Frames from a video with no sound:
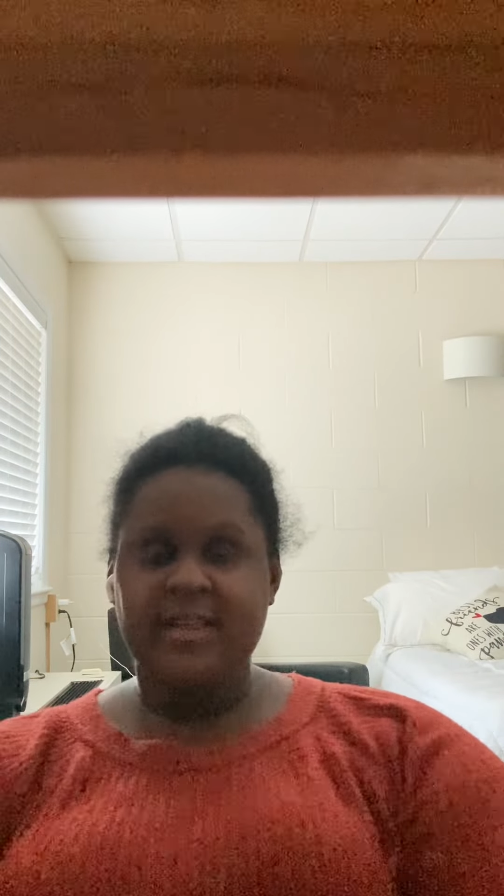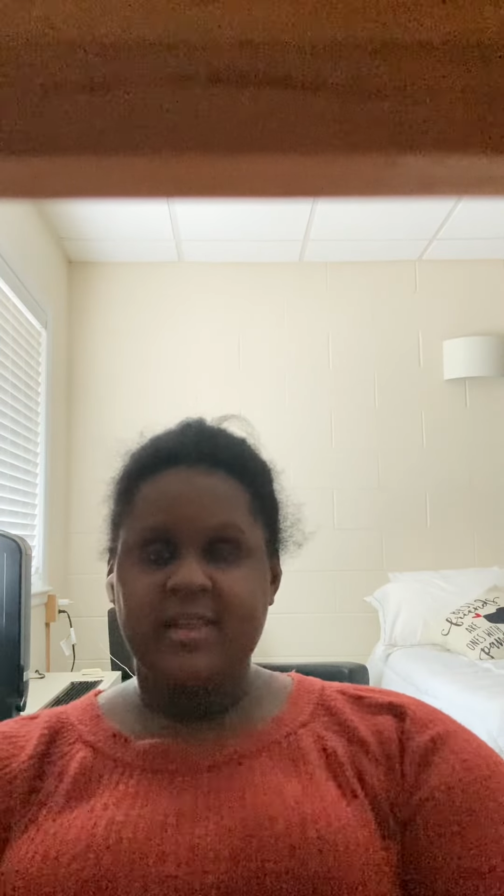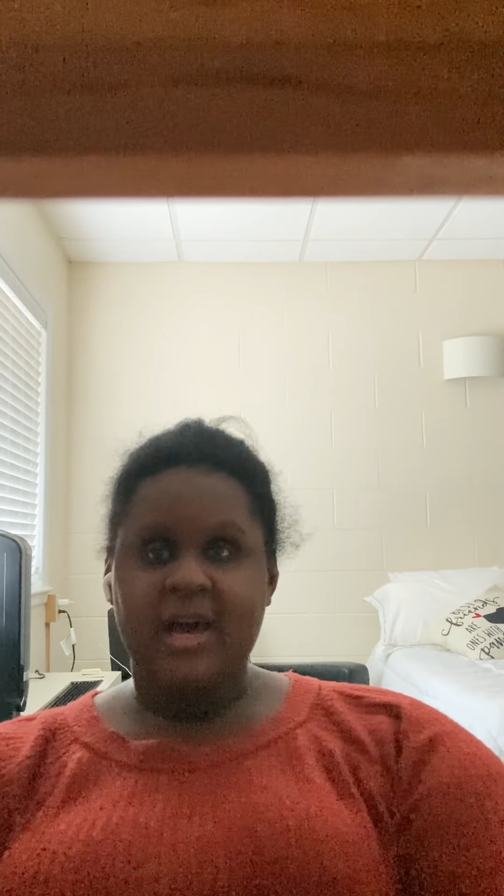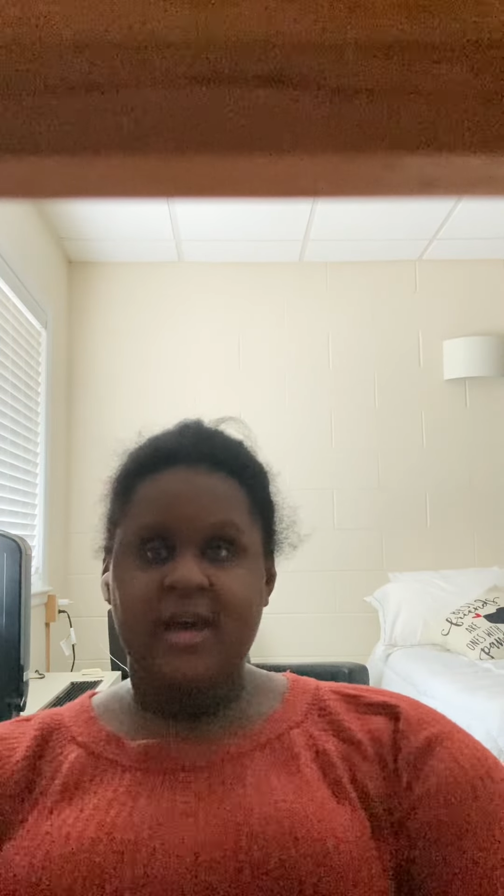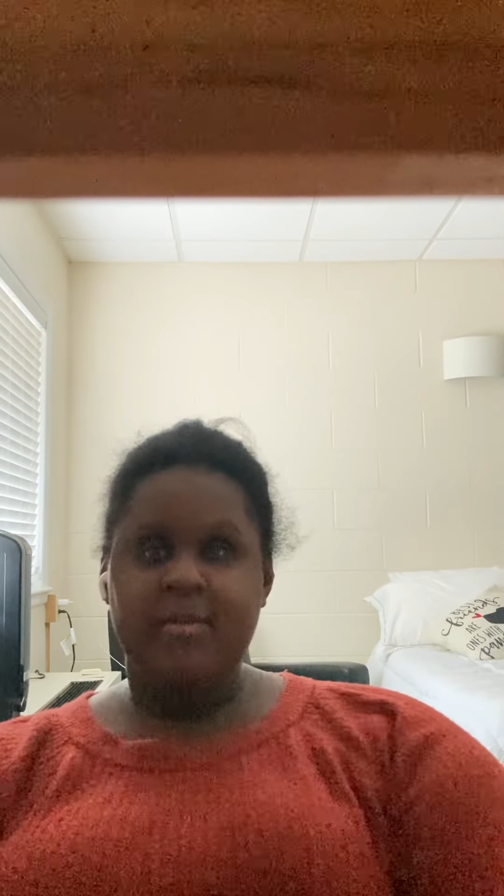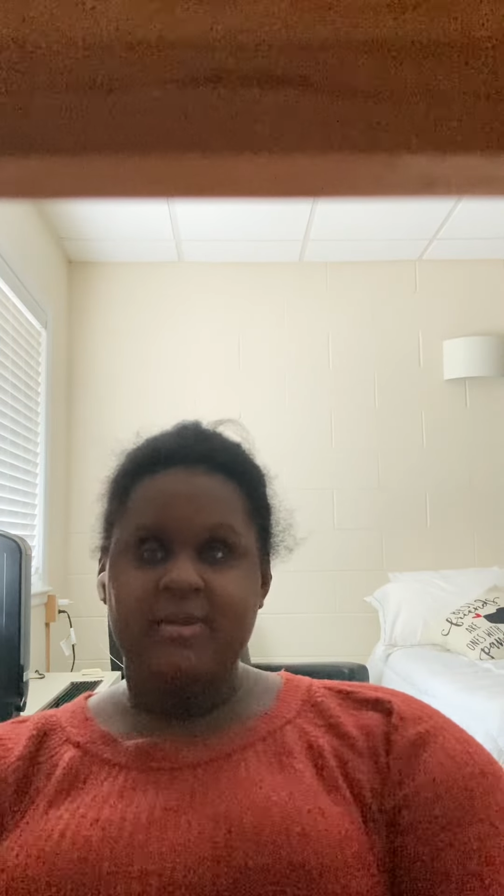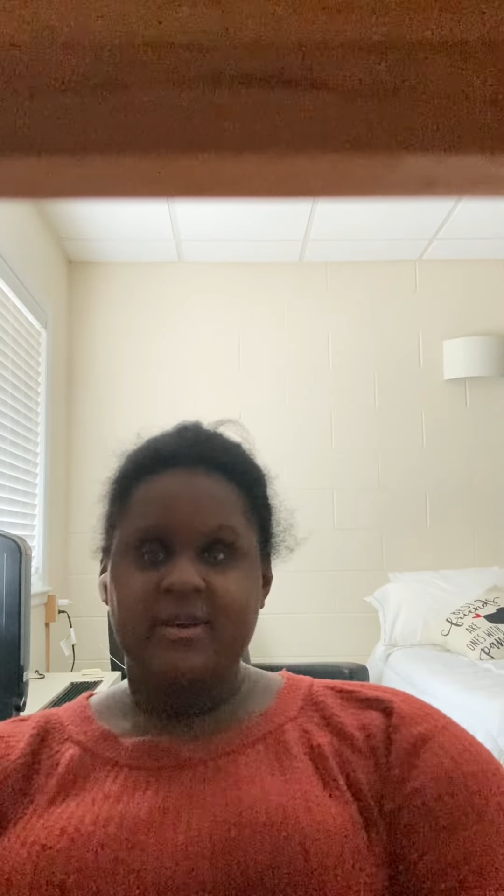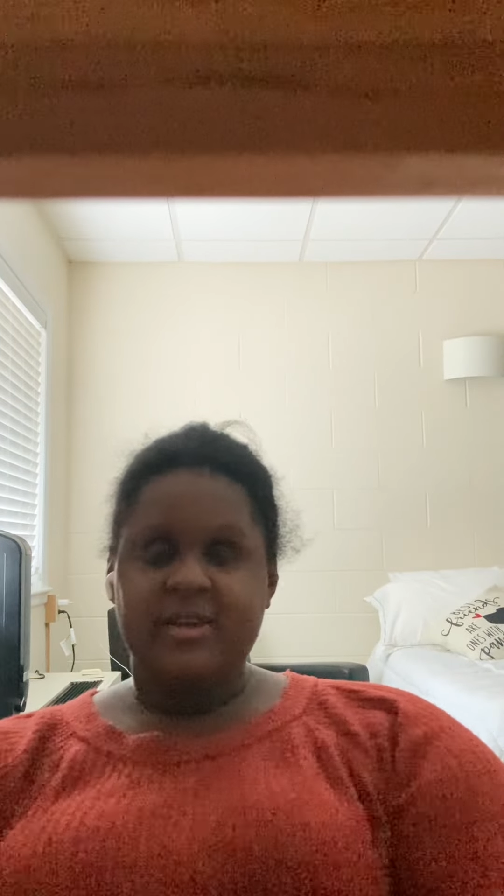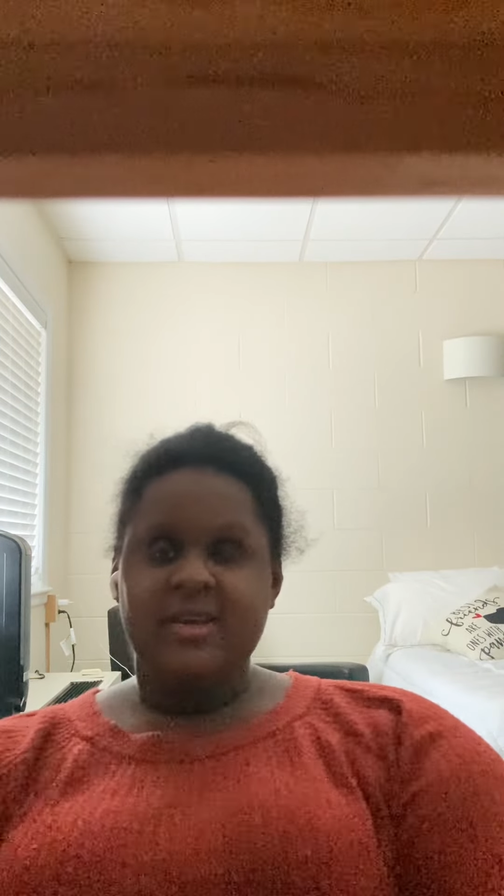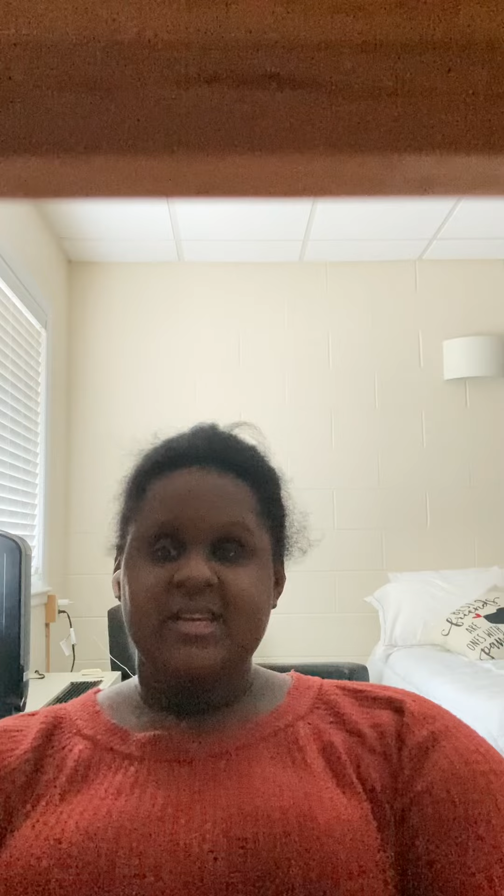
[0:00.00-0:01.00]
lab.
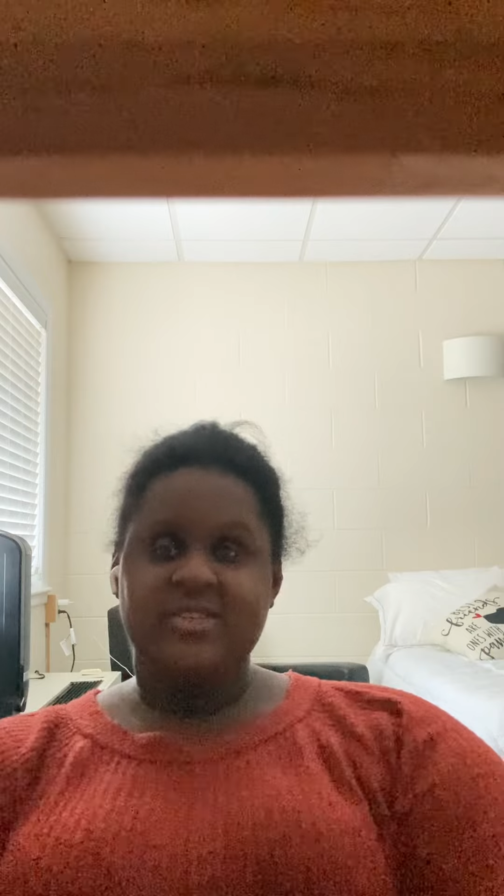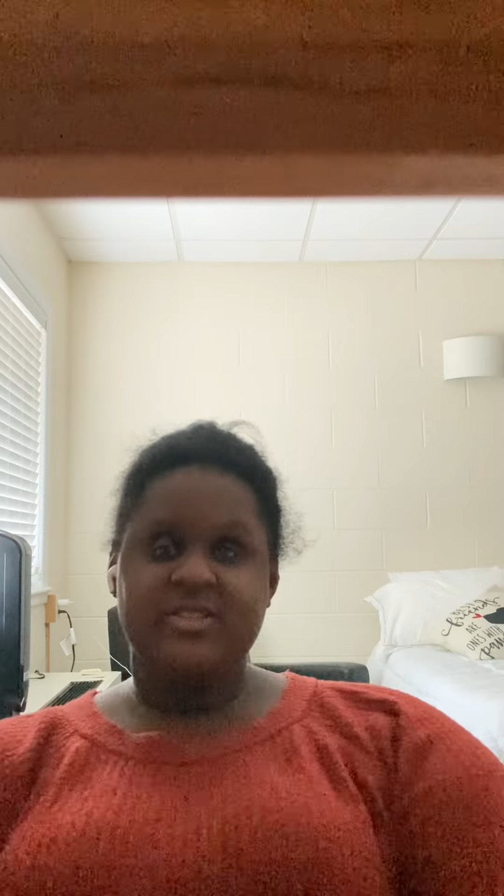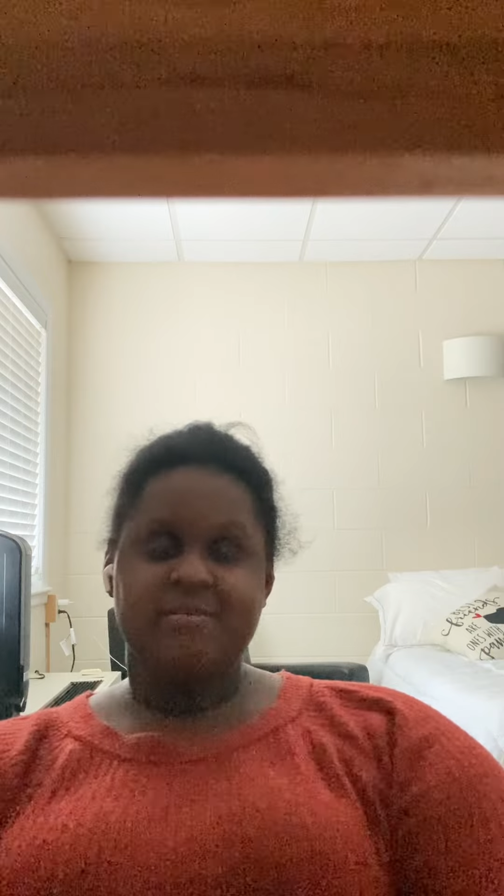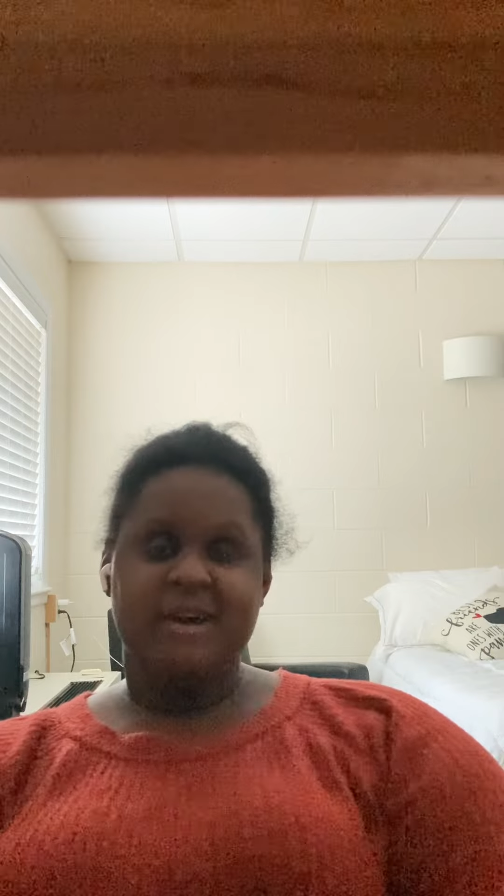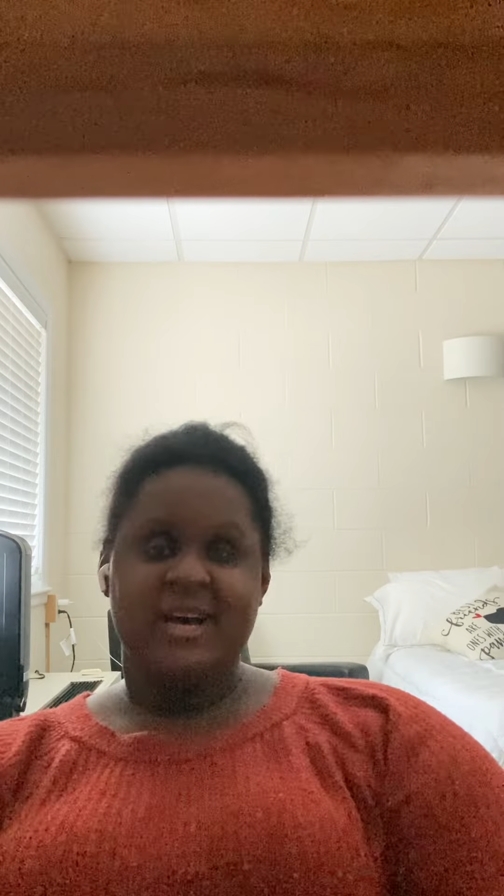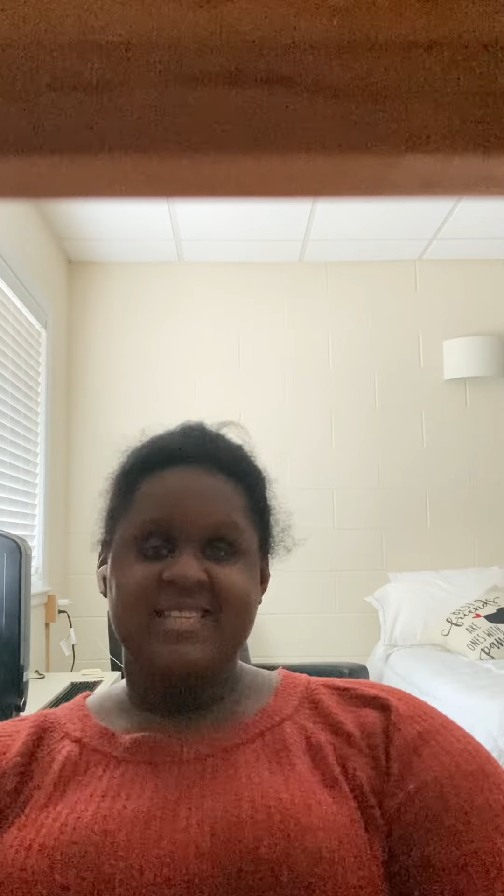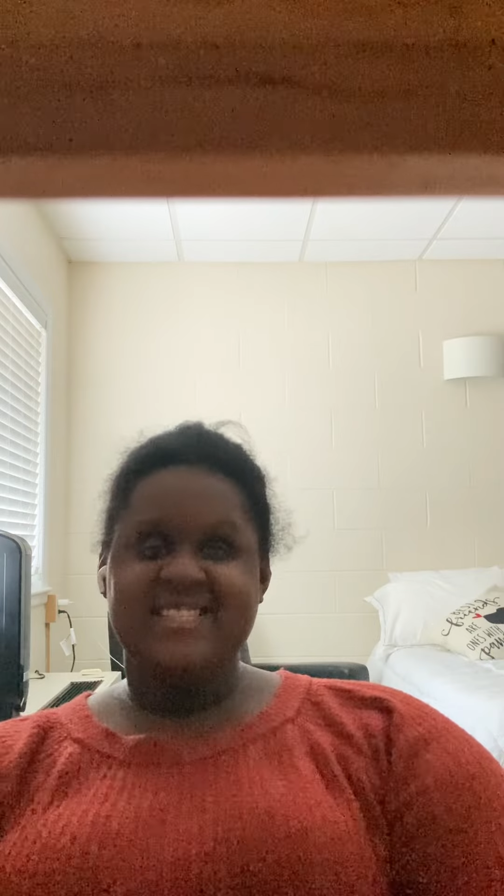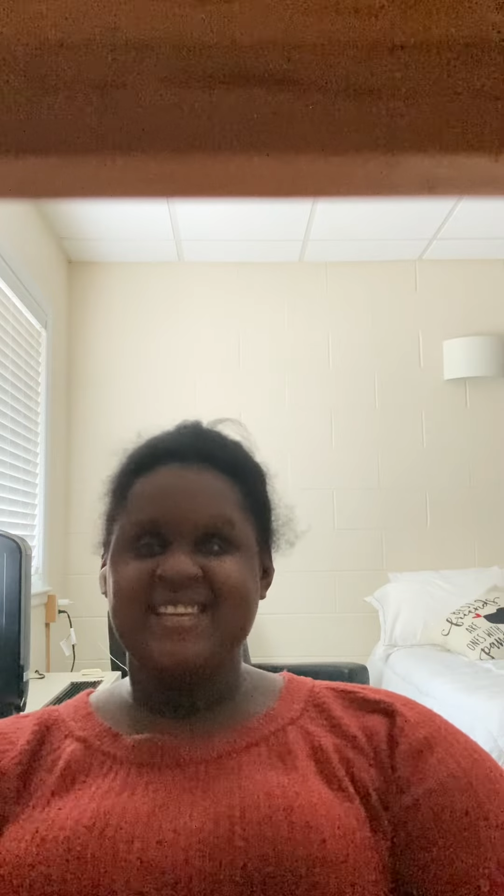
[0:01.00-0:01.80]
She was a box.